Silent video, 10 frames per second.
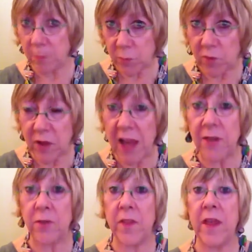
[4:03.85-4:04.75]
provide
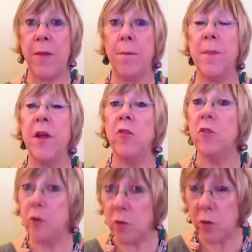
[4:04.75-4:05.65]
for them
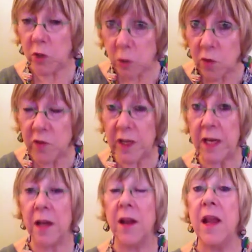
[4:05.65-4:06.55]
to use it
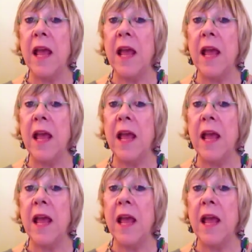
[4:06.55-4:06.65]
in,